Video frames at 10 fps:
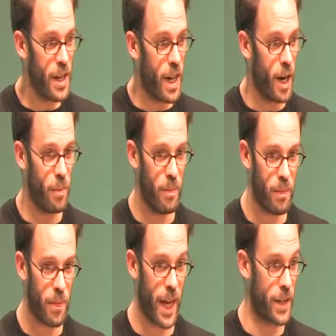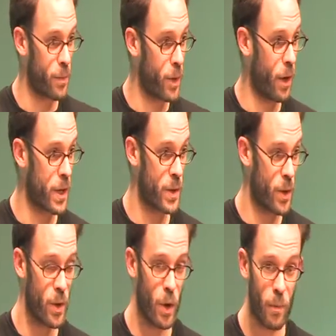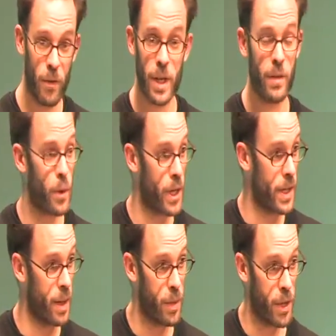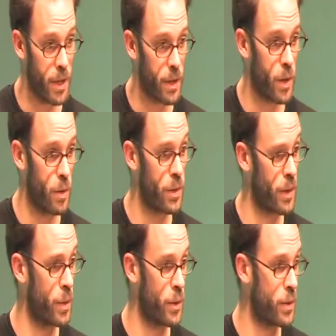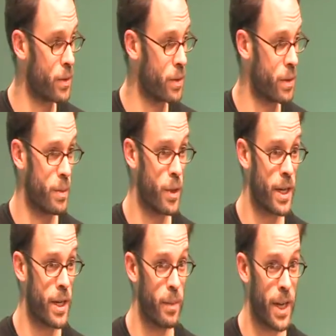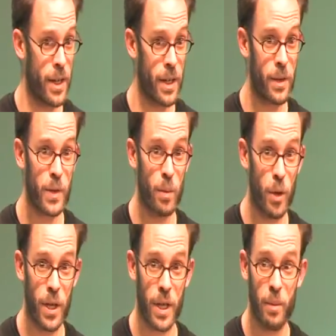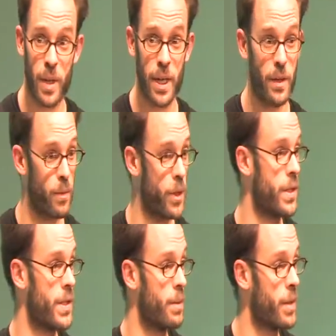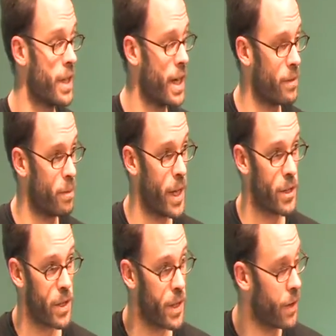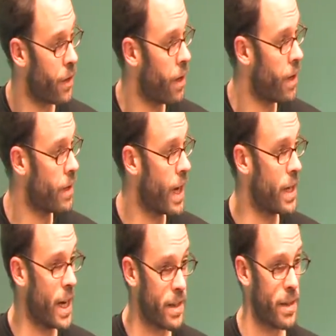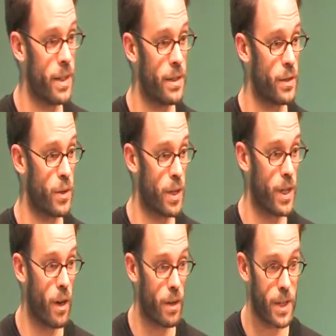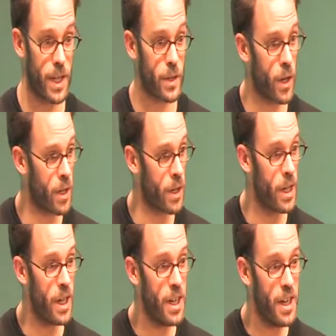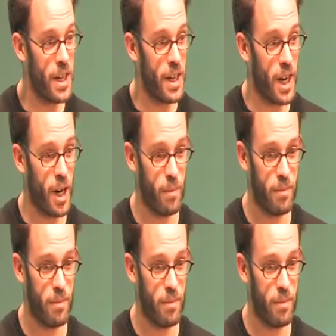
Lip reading: And it will also hopefully, for example, contribute to the Bradley Manning supporter campaign, which is something I haven't mentioned at all either during all of that talk. I